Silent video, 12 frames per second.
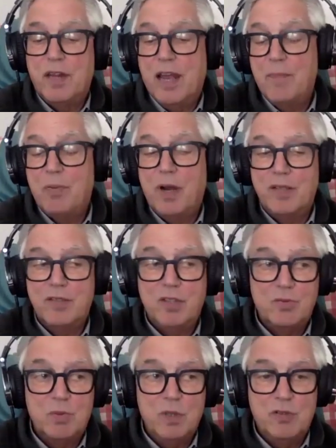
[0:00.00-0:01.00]
of that
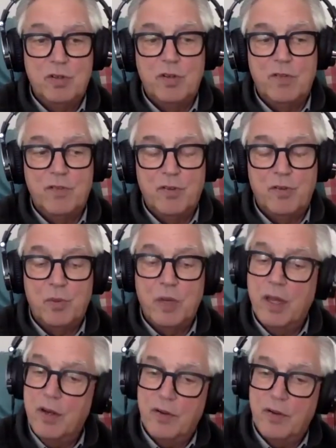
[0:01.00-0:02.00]
process, we turned over
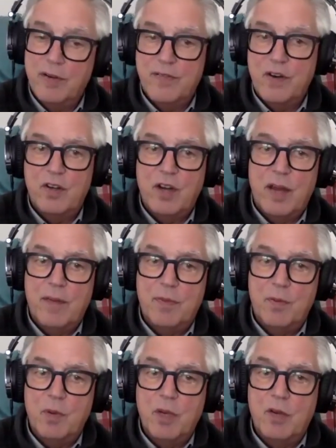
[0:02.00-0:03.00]
300 of our top
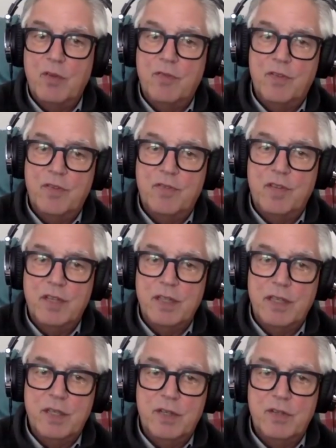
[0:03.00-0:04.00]
350
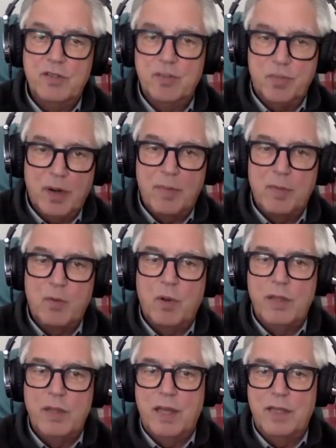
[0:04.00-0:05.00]
leaders. You probably
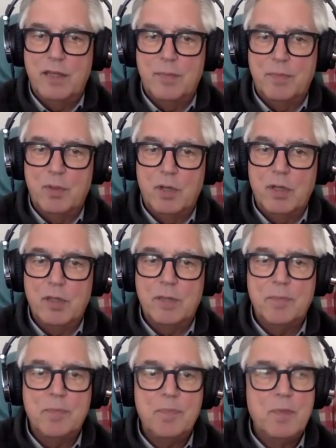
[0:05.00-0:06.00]
read that in the book.
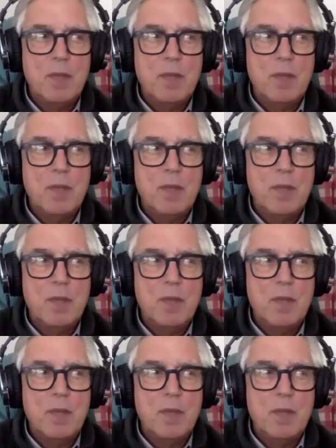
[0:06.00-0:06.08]
I